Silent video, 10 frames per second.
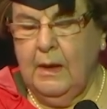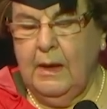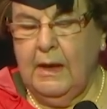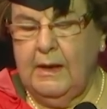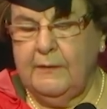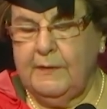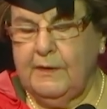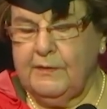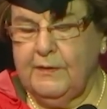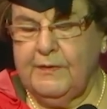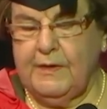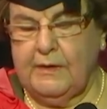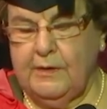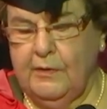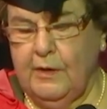Elie Wiesel
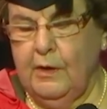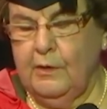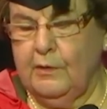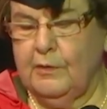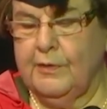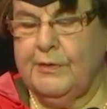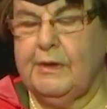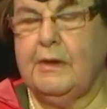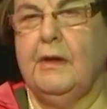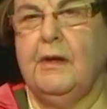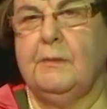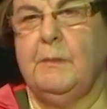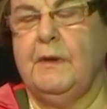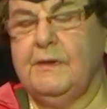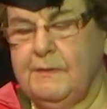said the Holocaust occurred
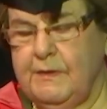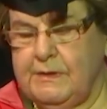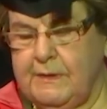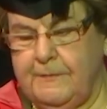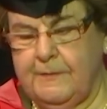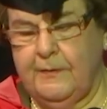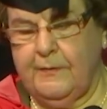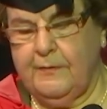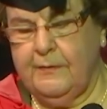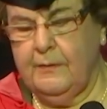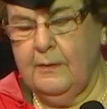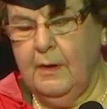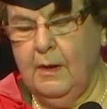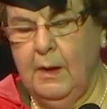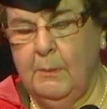because of indifference.
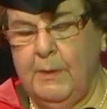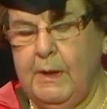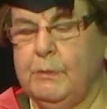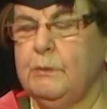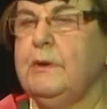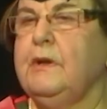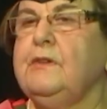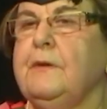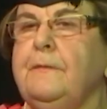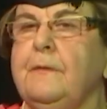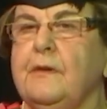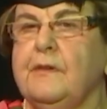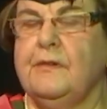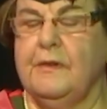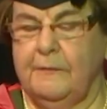People were
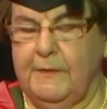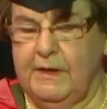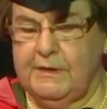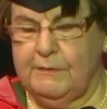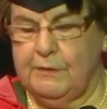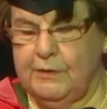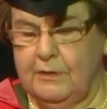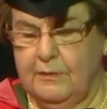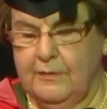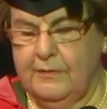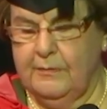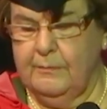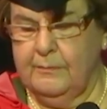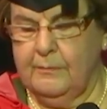indifferent to the fate of the Jews.